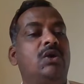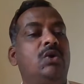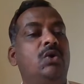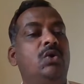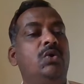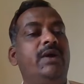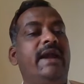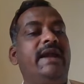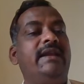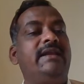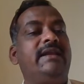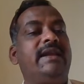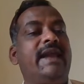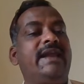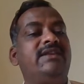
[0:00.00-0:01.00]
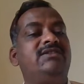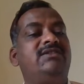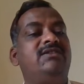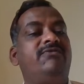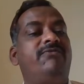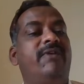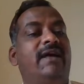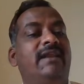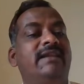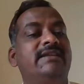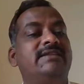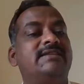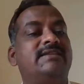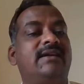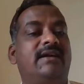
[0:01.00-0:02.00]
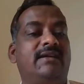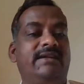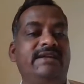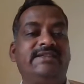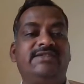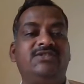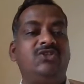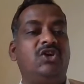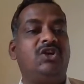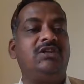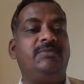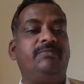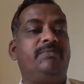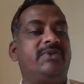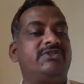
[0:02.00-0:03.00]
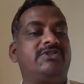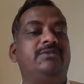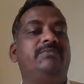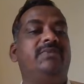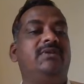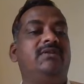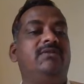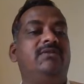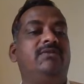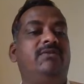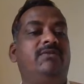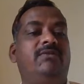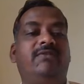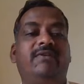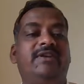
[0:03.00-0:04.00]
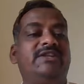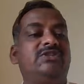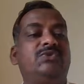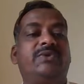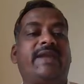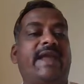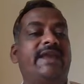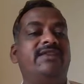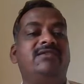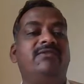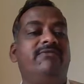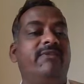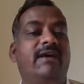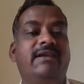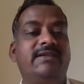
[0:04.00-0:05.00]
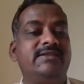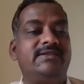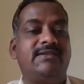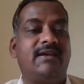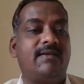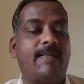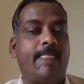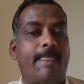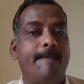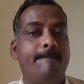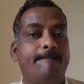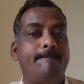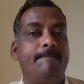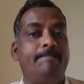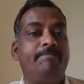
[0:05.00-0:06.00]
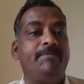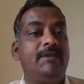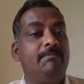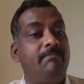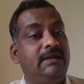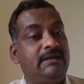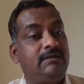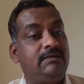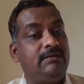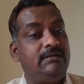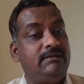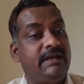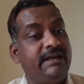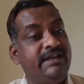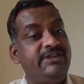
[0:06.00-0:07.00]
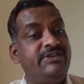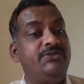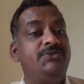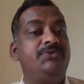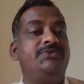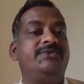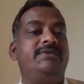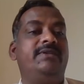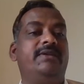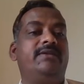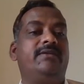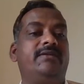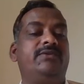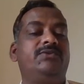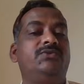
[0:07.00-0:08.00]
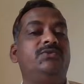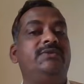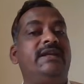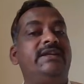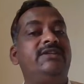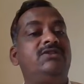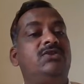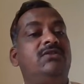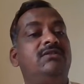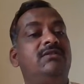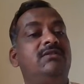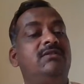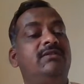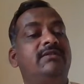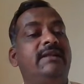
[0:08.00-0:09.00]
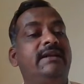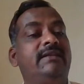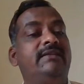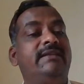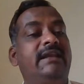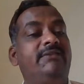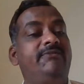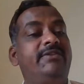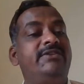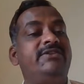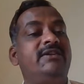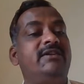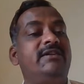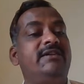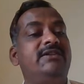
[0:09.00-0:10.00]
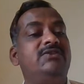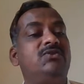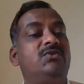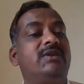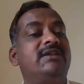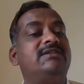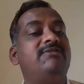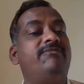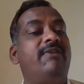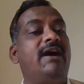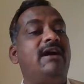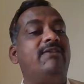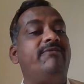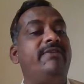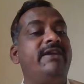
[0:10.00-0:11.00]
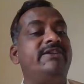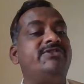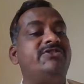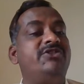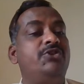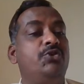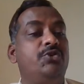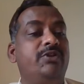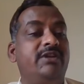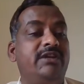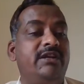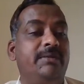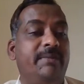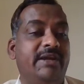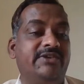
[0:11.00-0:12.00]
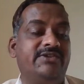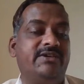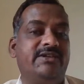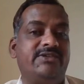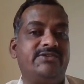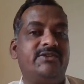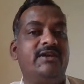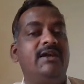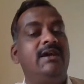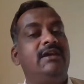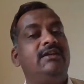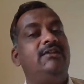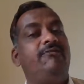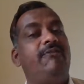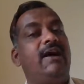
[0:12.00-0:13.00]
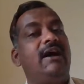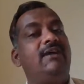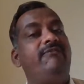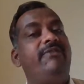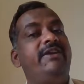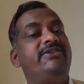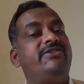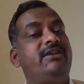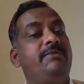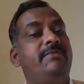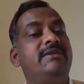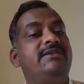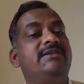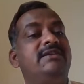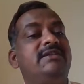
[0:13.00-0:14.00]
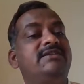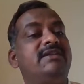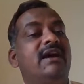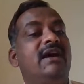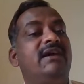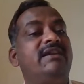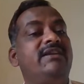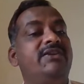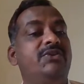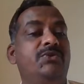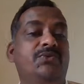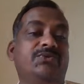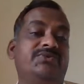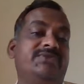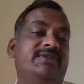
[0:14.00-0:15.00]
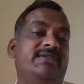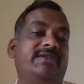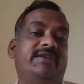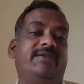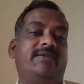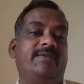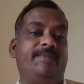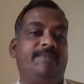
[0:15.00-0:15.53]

go and catch the falling star. It's not possible for us to catch the falling star, but that is used there. So that is called that feature is known as the far-fetched imageries. The far-fetched imageries are used there.